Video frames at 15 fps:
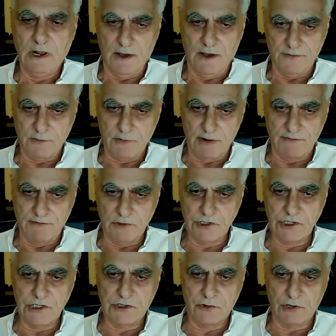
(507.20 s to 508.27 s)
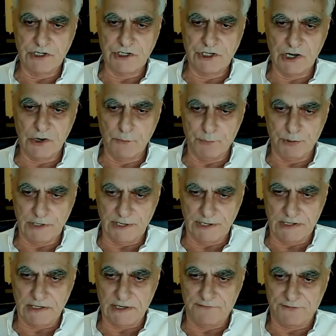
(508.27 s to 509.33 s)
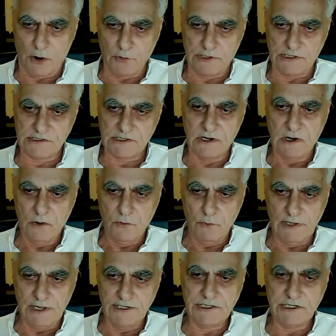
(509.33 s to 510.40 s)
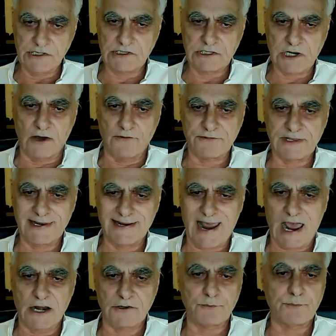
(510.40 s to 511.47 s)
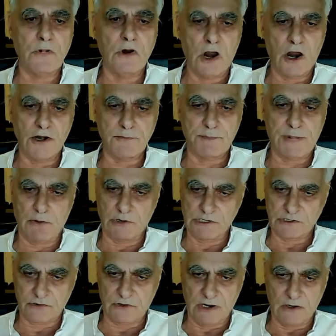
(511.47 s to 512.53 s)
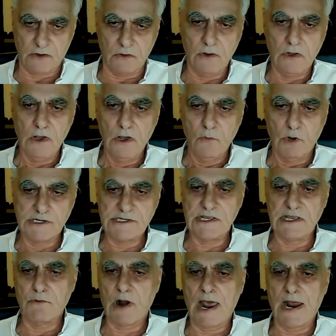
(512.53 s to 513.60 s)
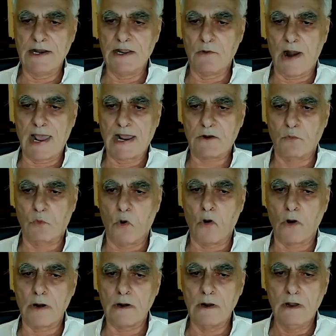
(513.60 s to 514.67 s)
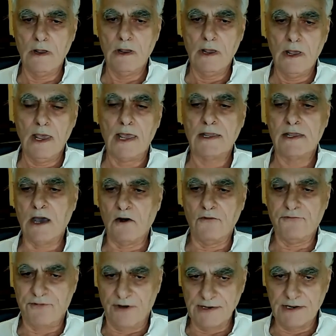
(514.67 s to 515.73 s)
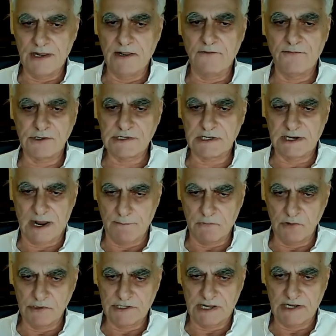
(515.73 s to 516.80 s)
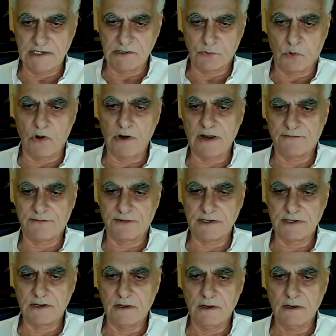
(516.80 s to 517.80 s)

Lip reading: of the revolution to a geopolitically focused religious soft and hard power struggle was the Iran-Iraq war and Gulf funding for Saddam Hussein's war effort.